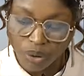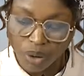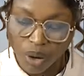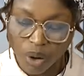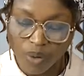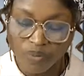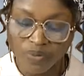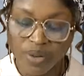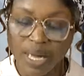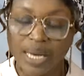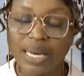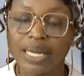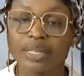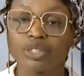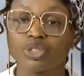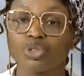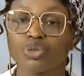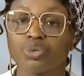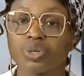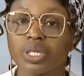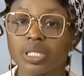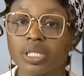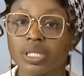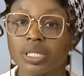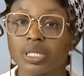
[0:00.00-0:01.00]
of
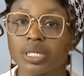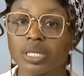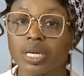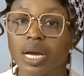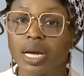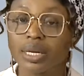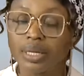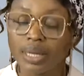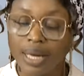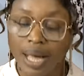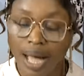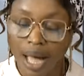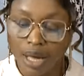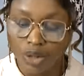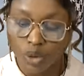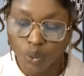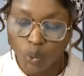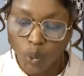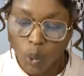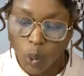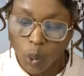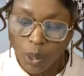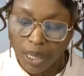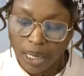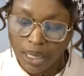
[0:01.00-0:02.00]
Electricity and Gas
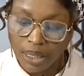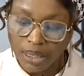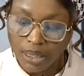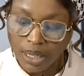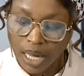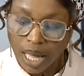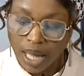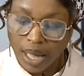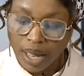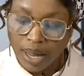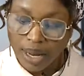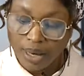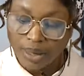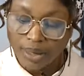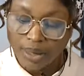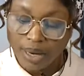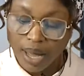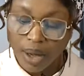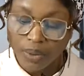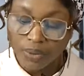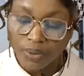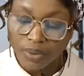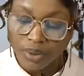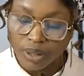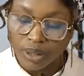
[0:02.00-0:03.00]
Workers,
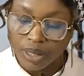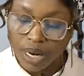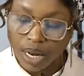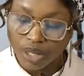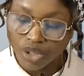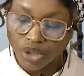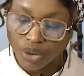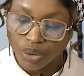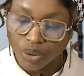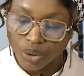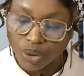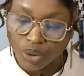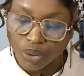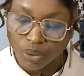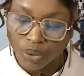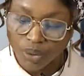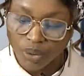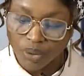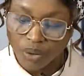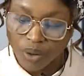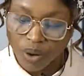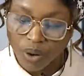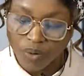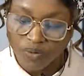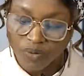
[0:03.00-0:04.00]
now the National
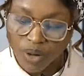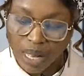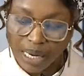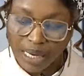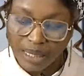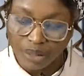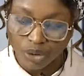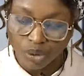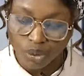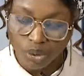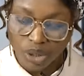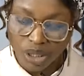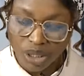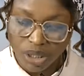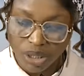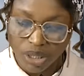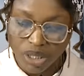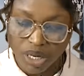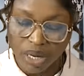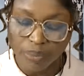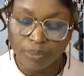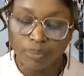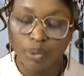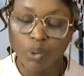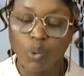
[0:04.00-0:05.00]
Union of
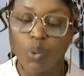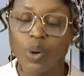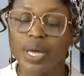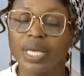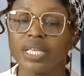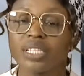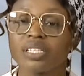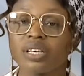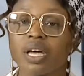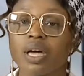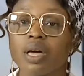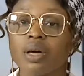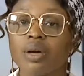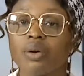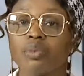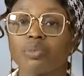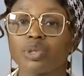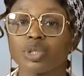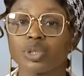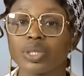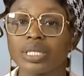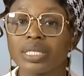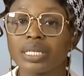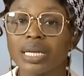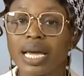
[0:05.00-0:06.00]
Electricity Employees,
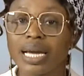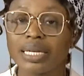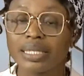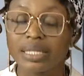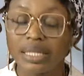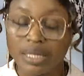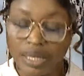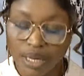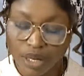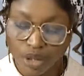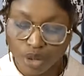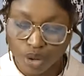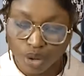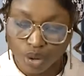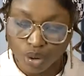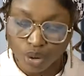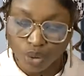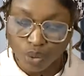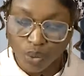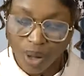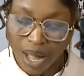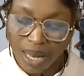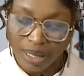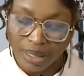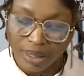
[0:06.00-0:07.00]
between
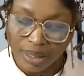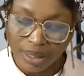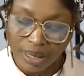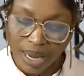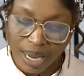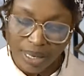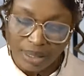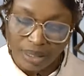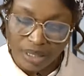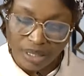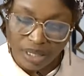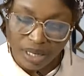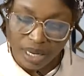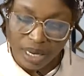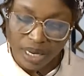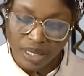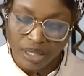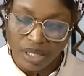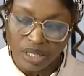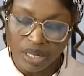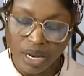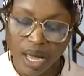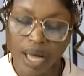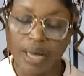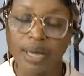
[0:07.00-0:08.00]
1982 and
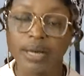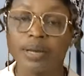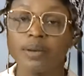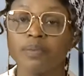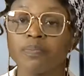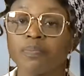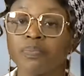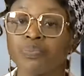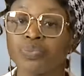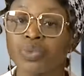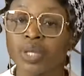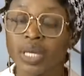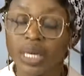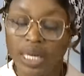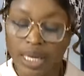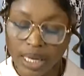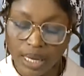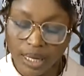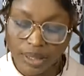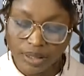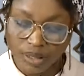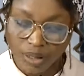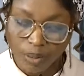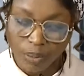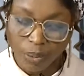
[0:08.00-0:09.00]
1989.
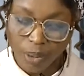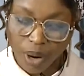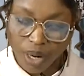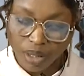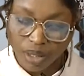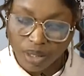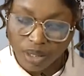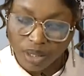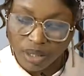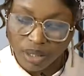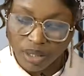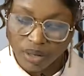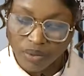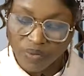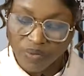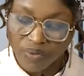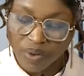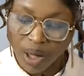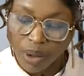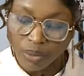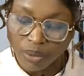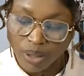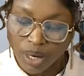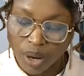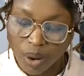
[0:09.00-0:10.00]
He is the president and
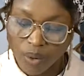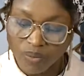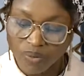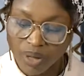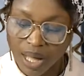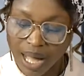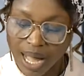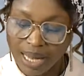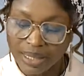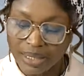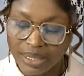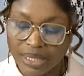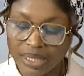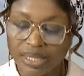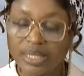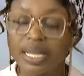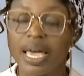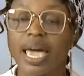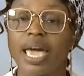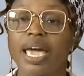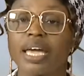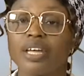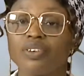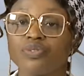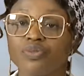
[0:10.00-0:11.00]
founder of Ganti's
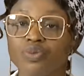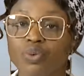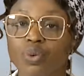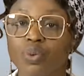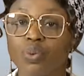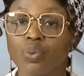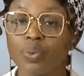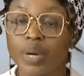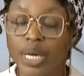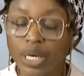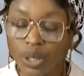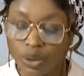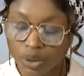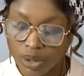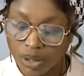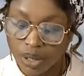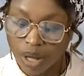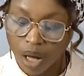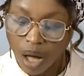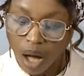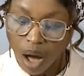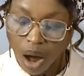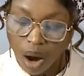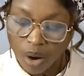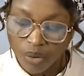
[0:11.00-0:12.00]
Aid for Widows,
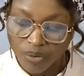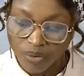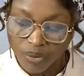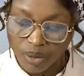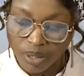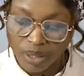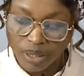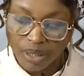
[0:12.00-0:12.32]
Orphans